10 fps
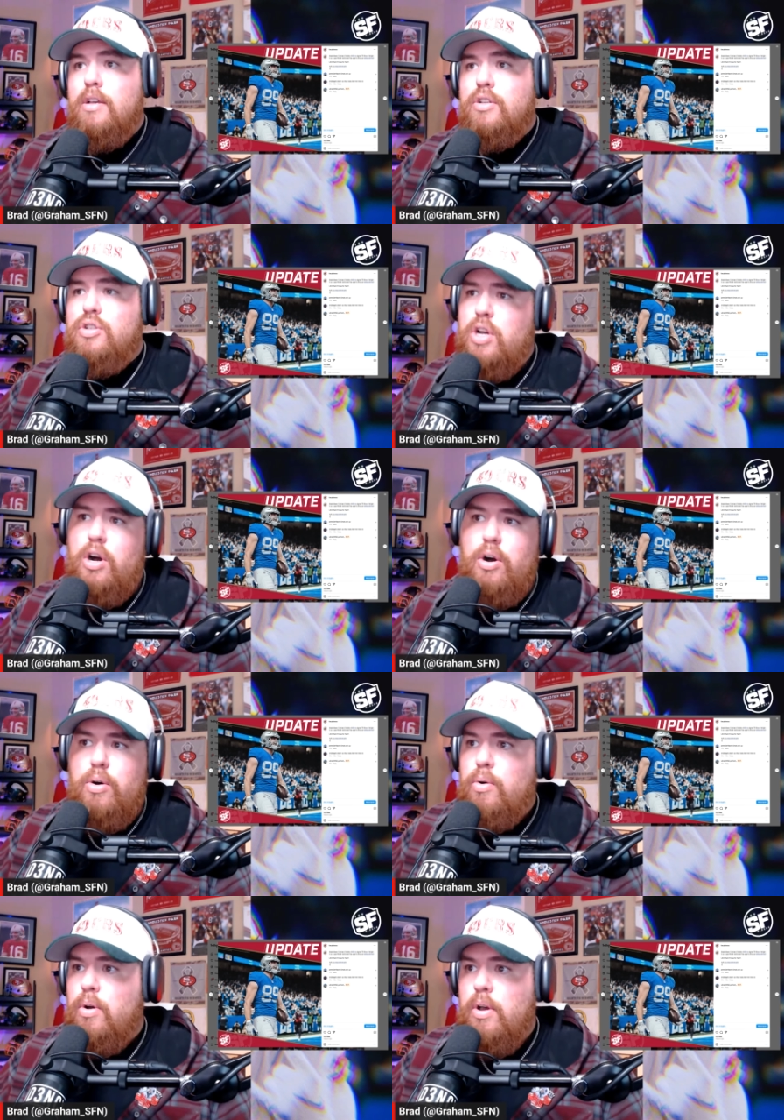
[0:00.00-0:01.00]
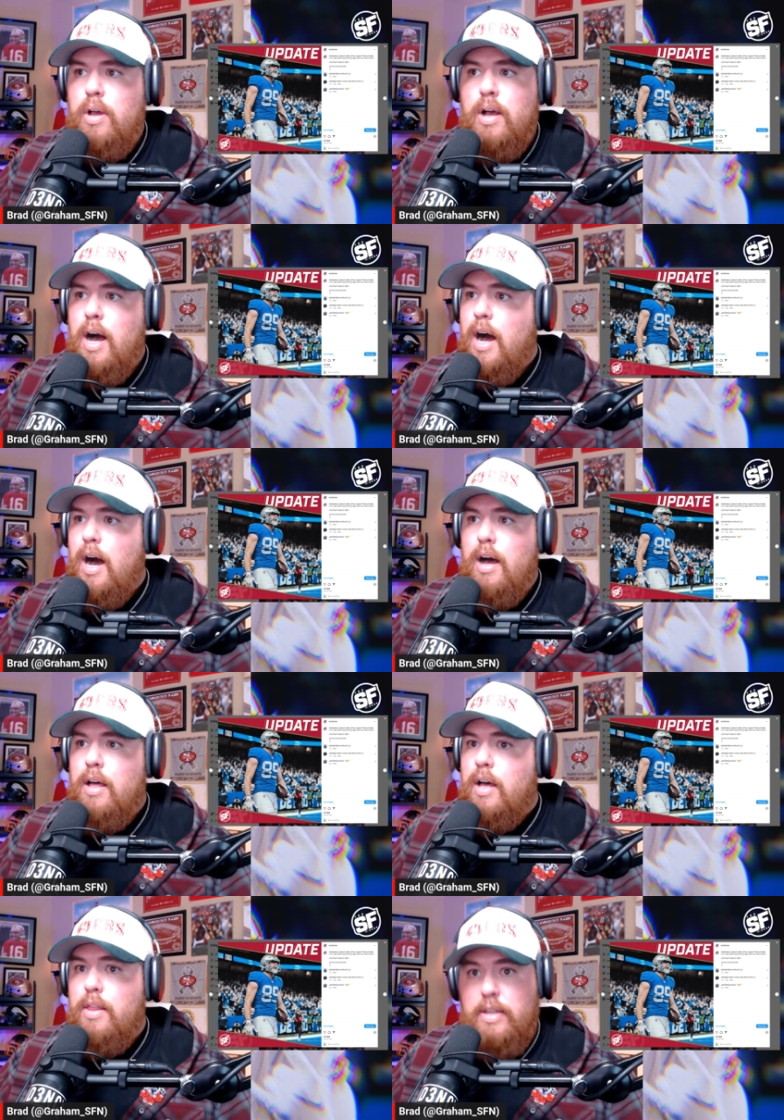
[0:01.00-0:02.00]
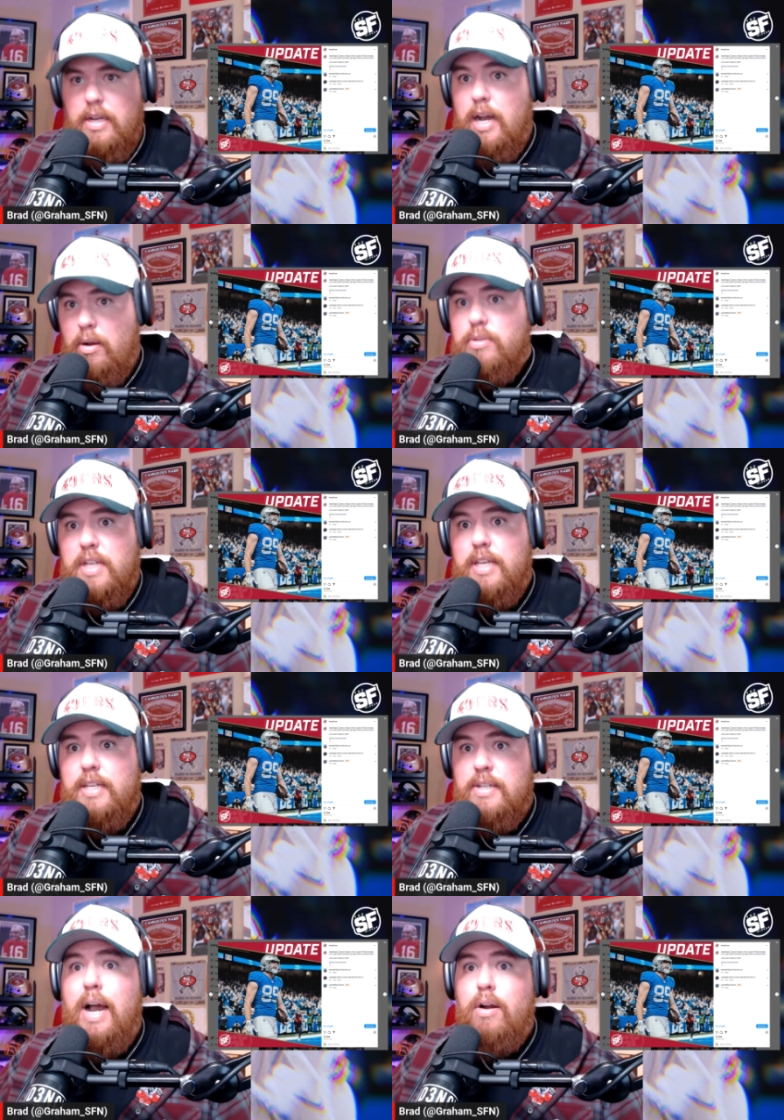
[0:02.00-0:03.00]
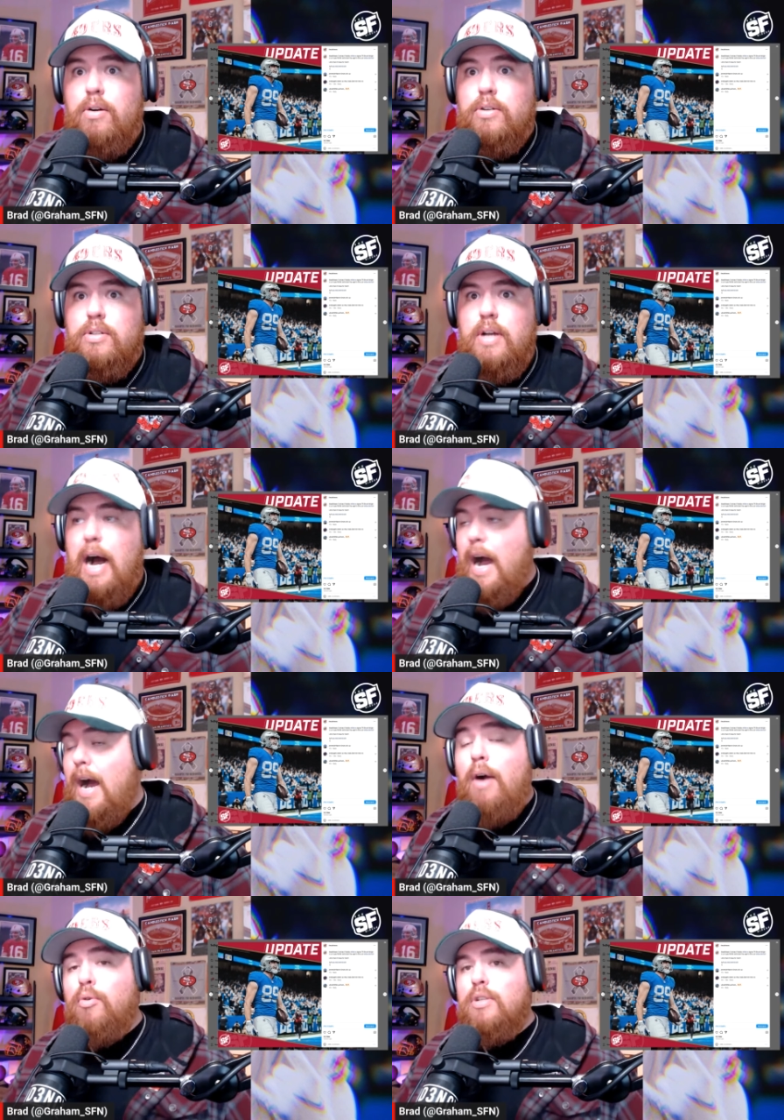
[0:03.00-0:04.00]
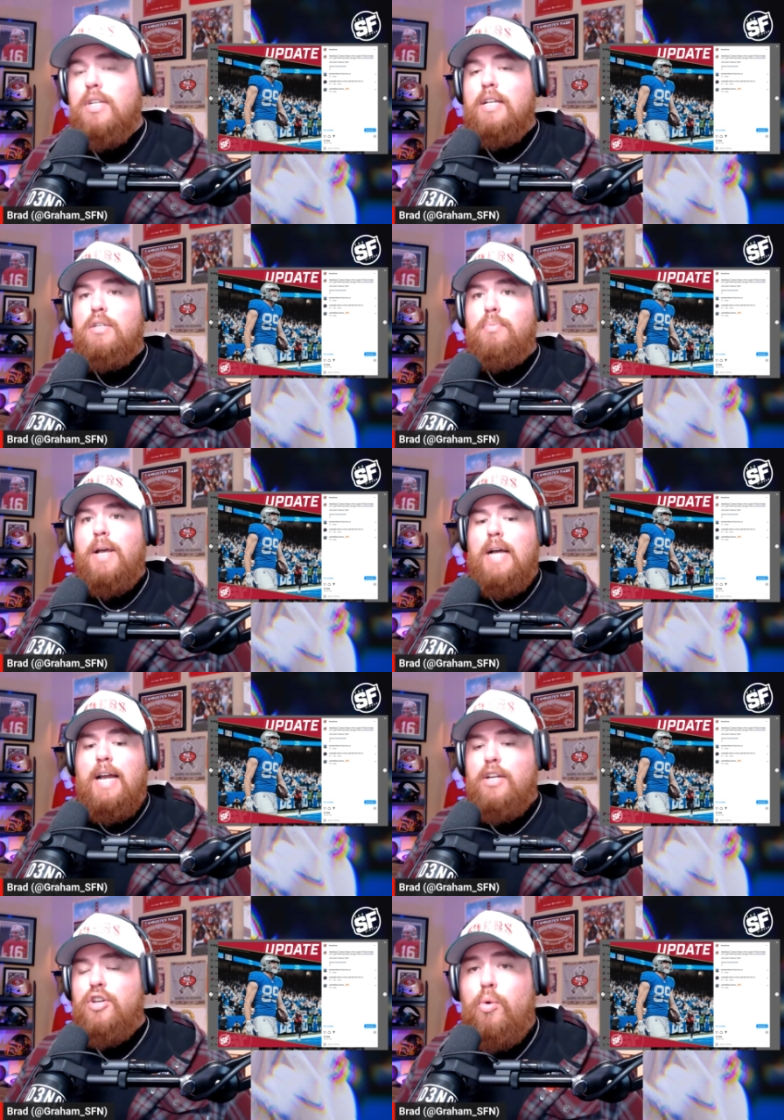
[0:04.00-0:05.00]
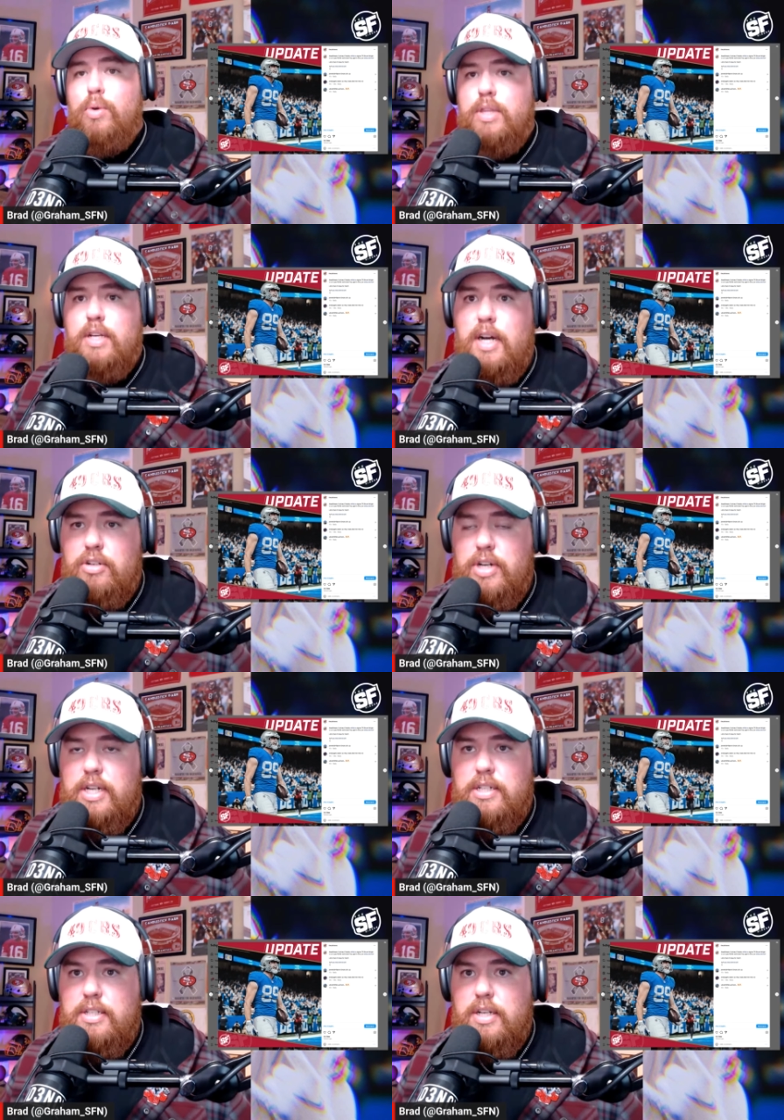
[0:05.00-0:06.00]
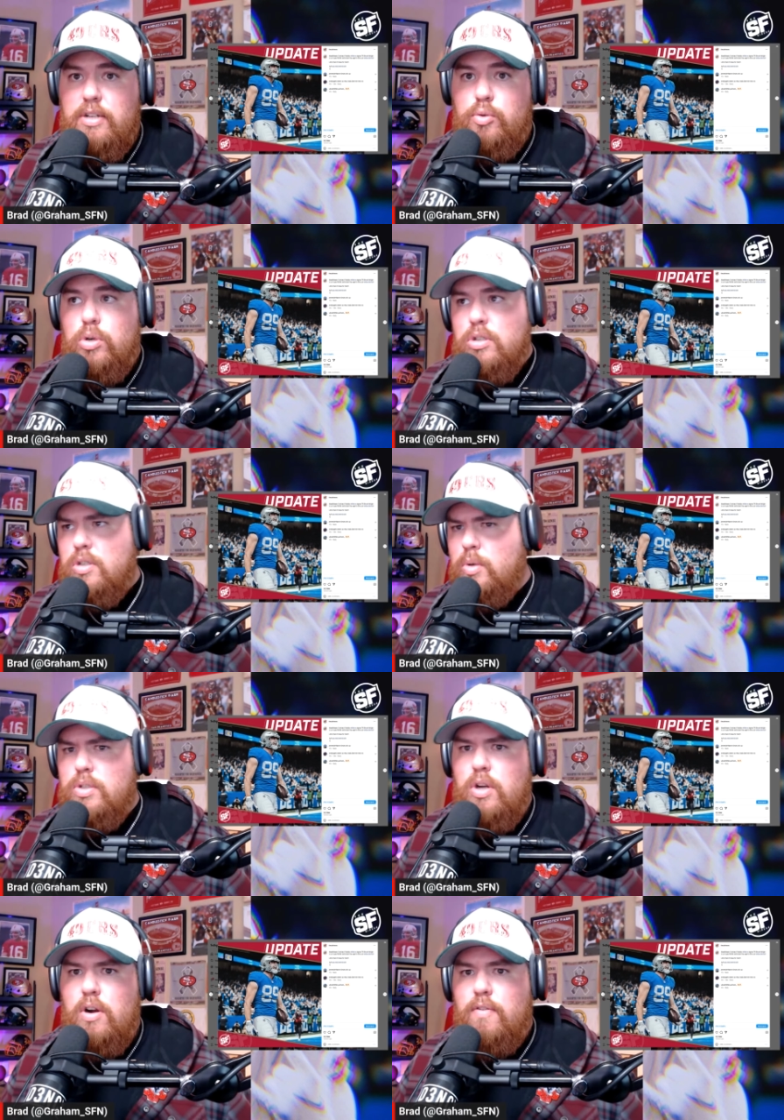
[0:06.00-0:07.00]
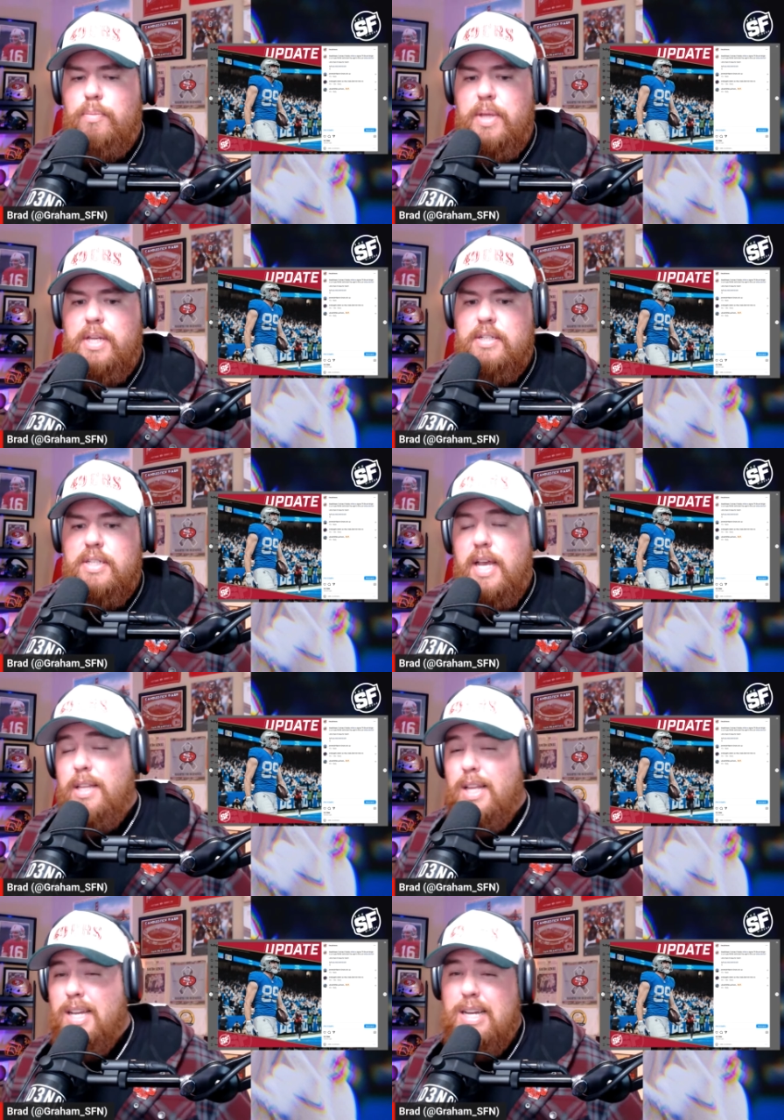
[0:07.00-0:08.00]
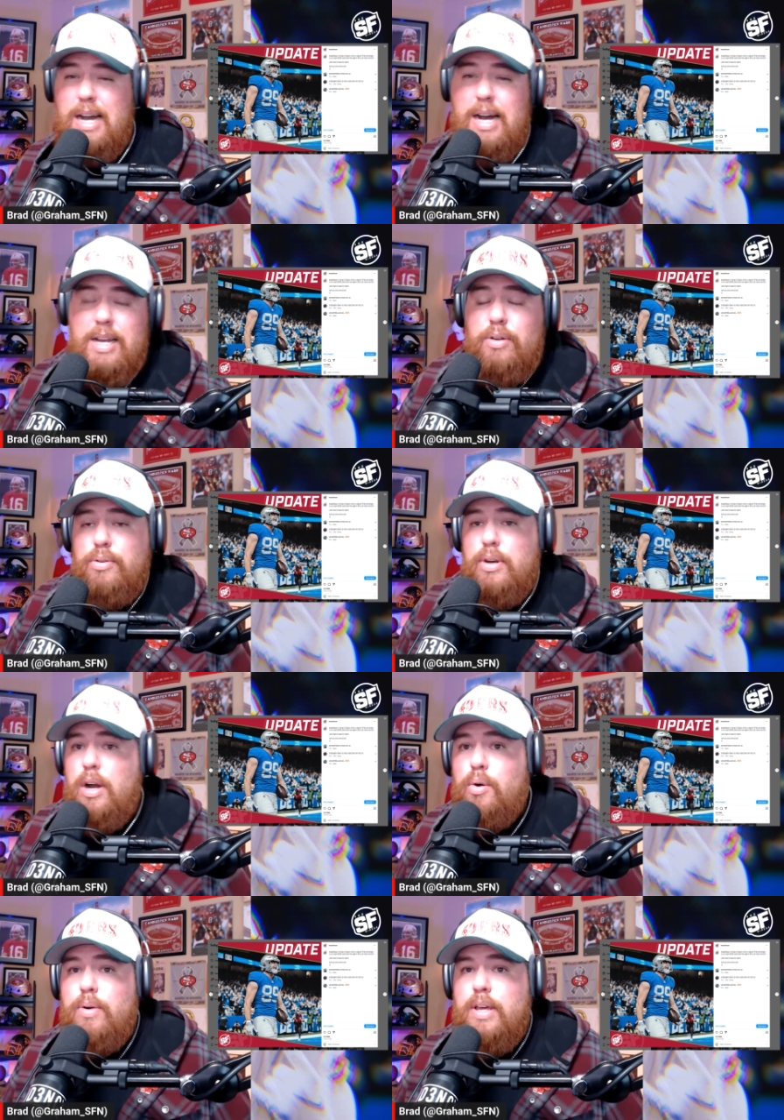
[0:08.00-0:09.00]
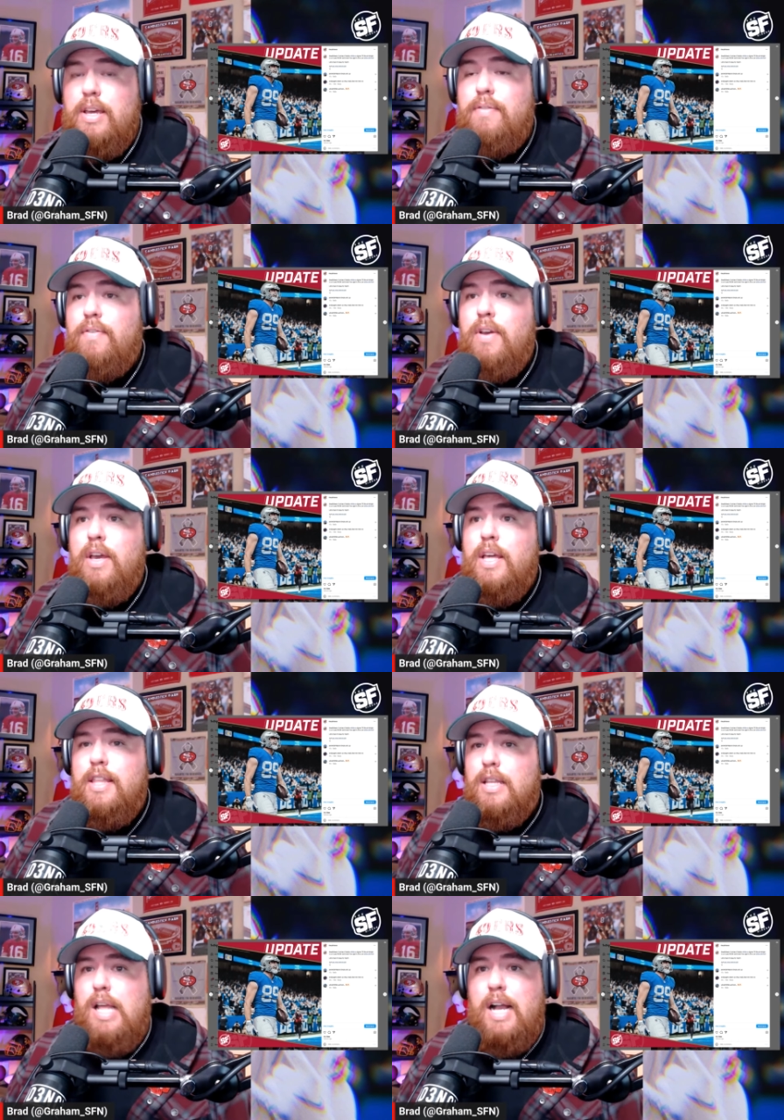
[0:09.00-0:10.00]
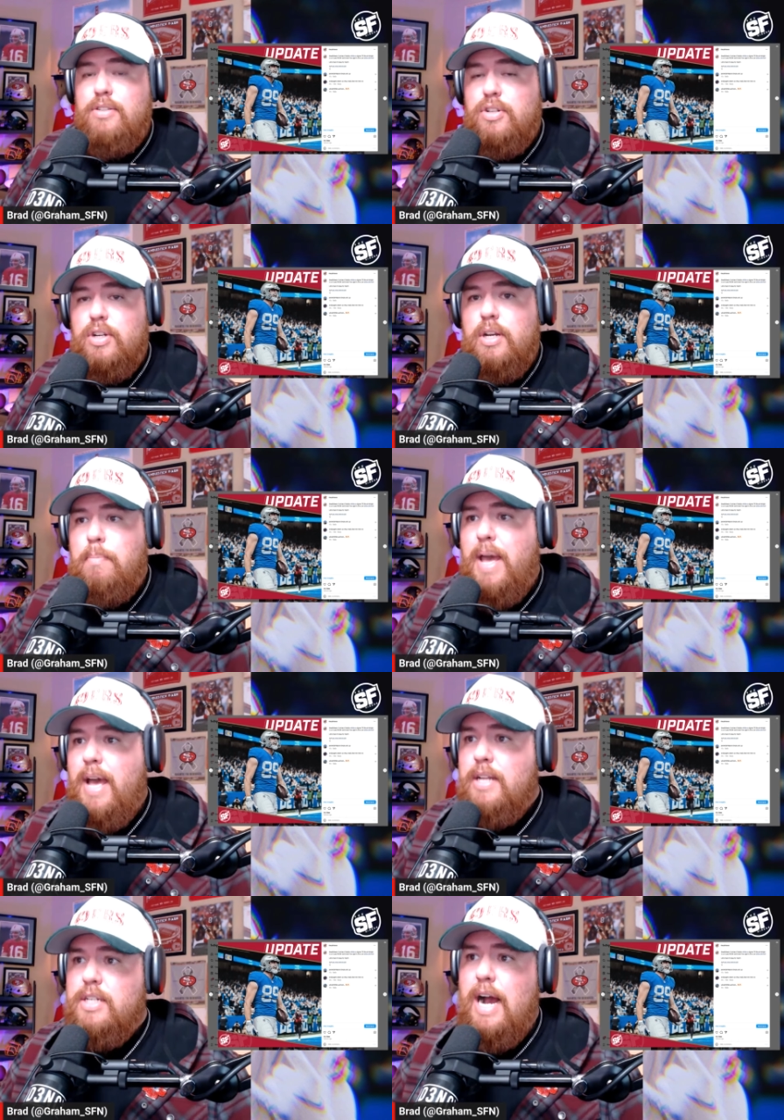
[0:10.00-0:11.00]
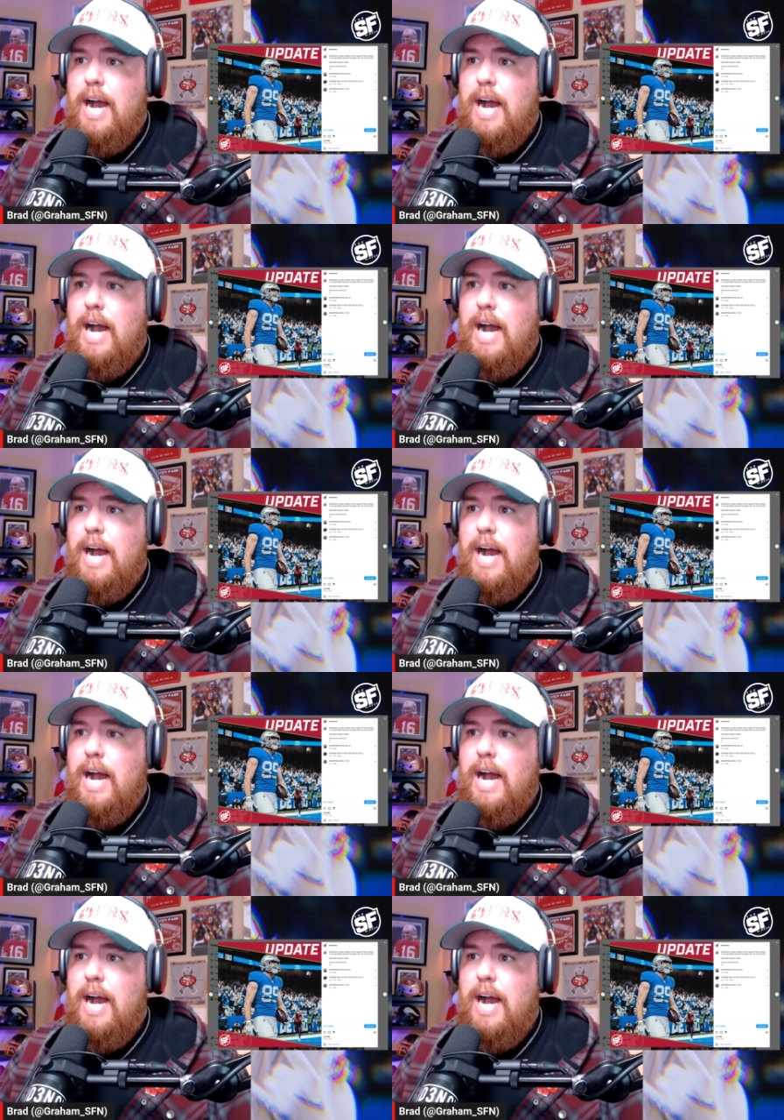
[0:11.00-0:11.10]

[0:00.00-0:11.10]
So I would say he's ours. I didn't know what the contract details were, so it was hard for me to say. Like, I don't know if the Lions are going to match.